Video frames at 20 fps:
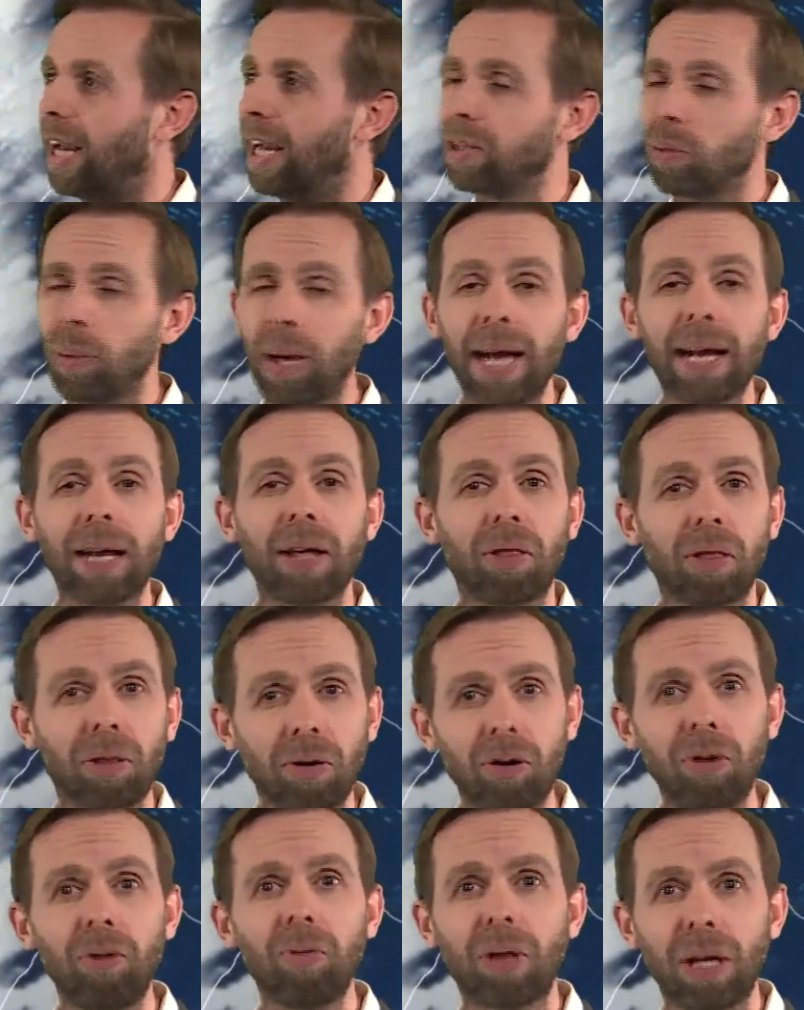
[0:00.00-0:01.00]
As we head
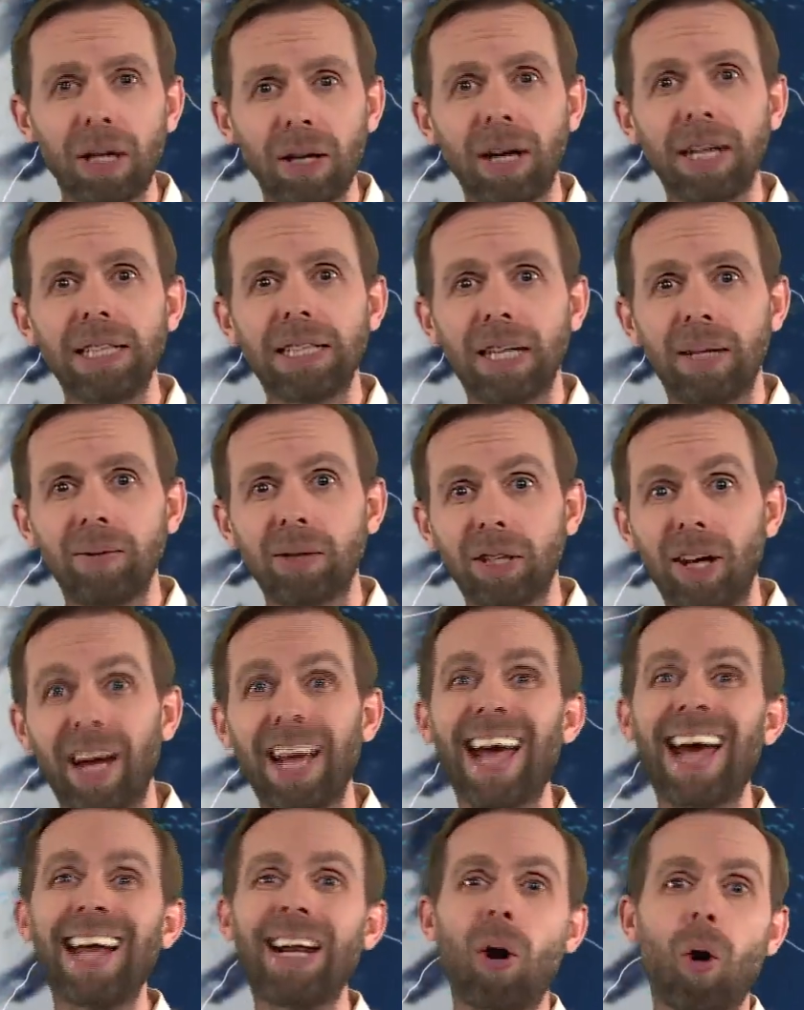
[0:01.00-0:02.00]
through the night time
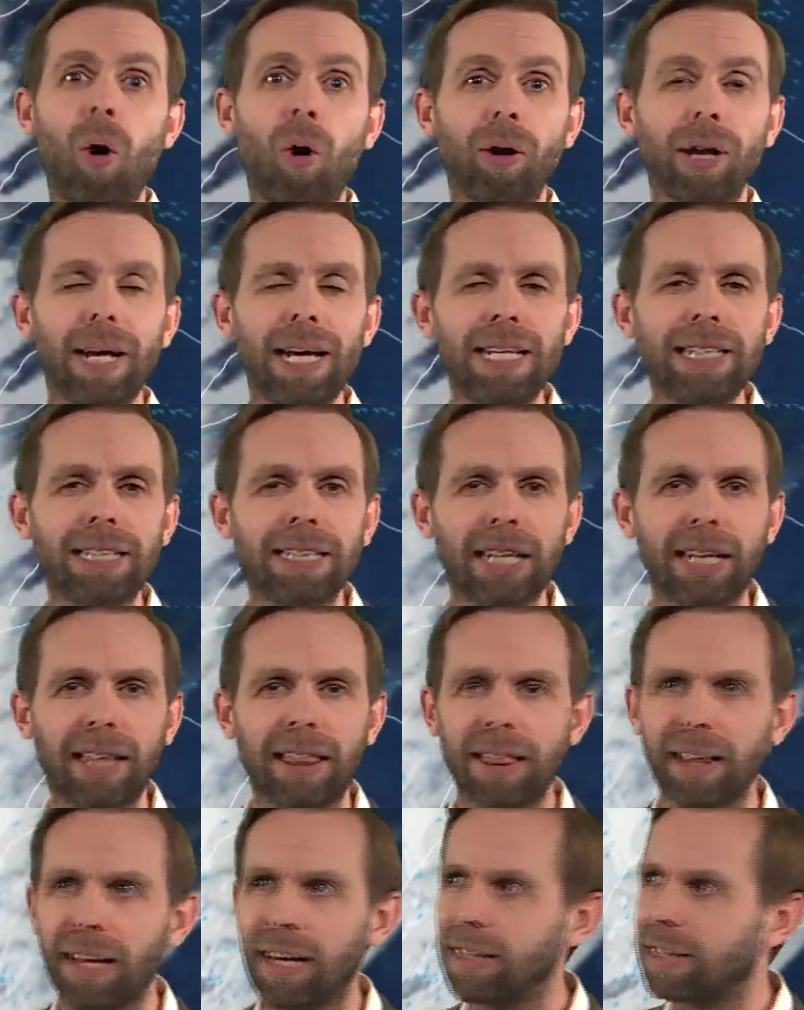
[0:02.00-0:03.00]
tonight and on into
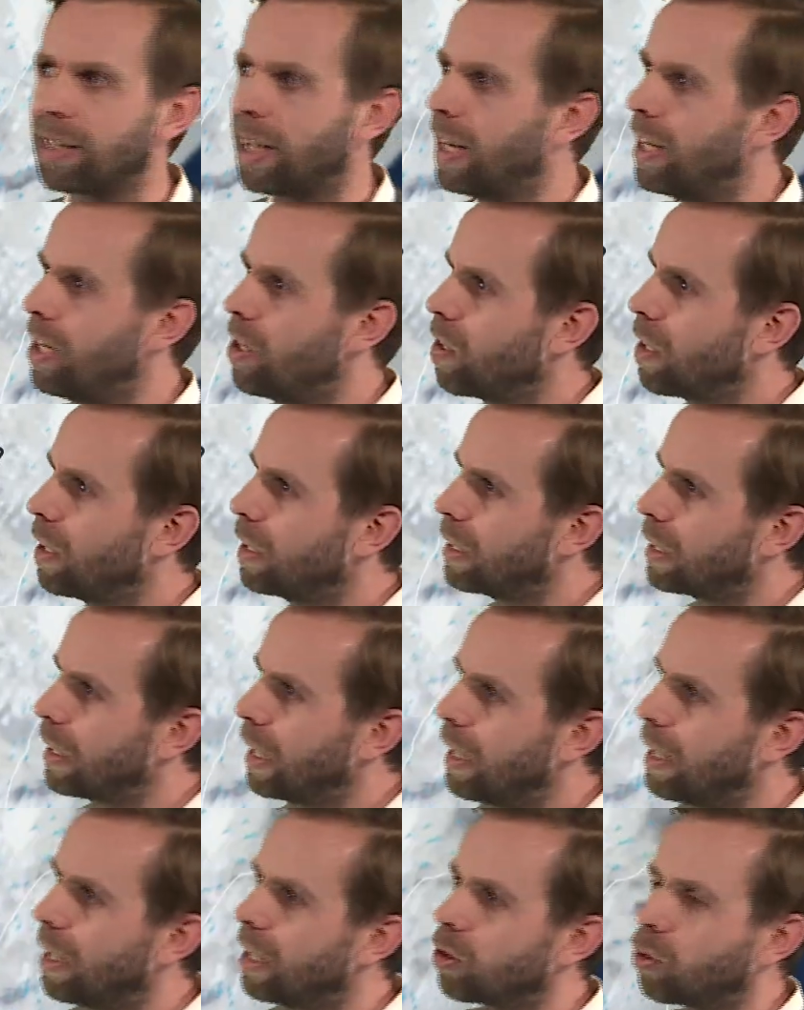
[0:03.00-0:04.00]
Thursday, you can
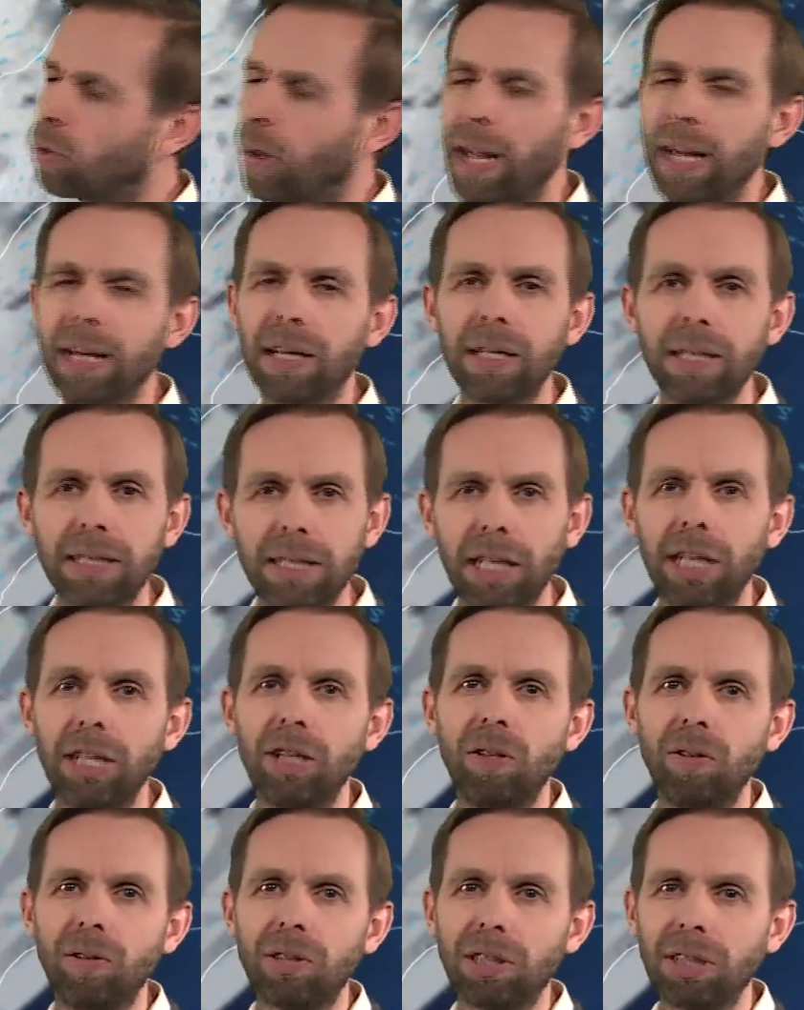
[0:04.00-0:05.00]
see this rain
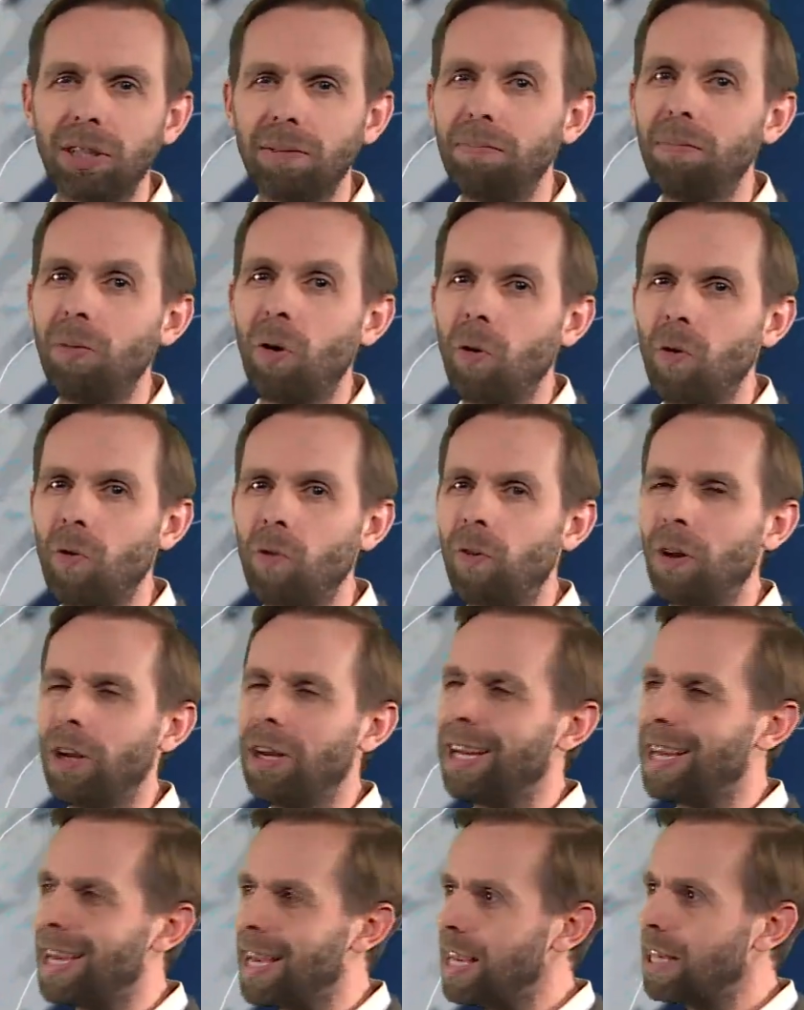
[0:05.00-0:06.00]
continues to move
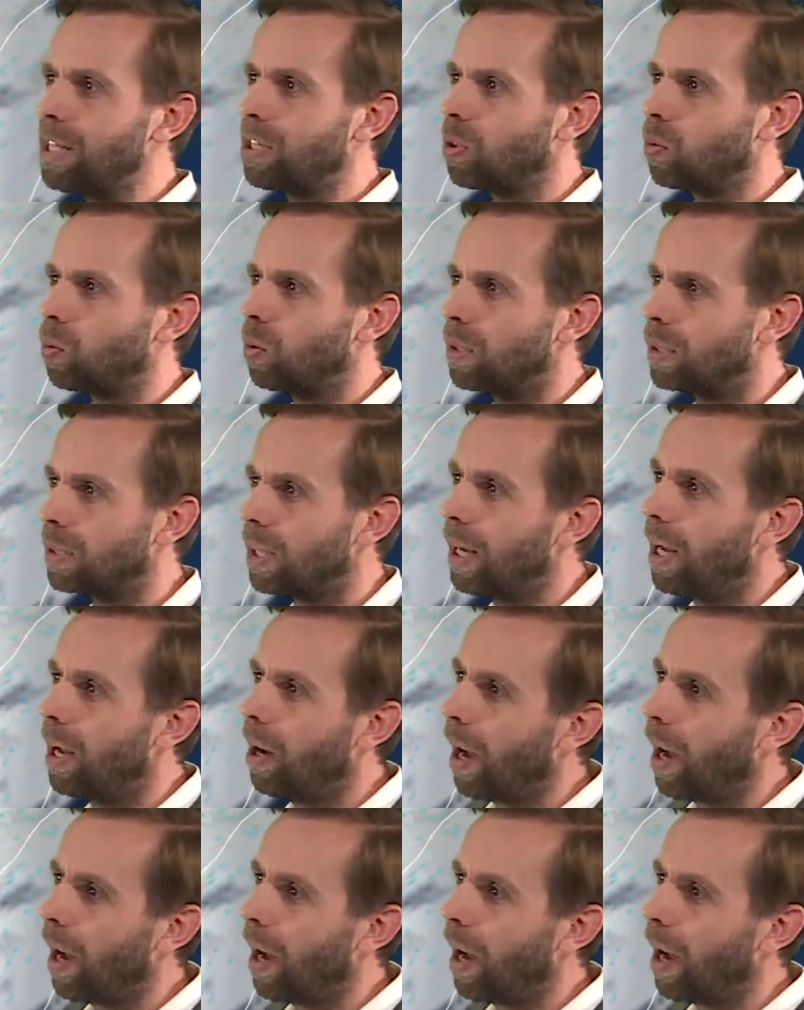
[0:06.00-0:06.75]
eastwards.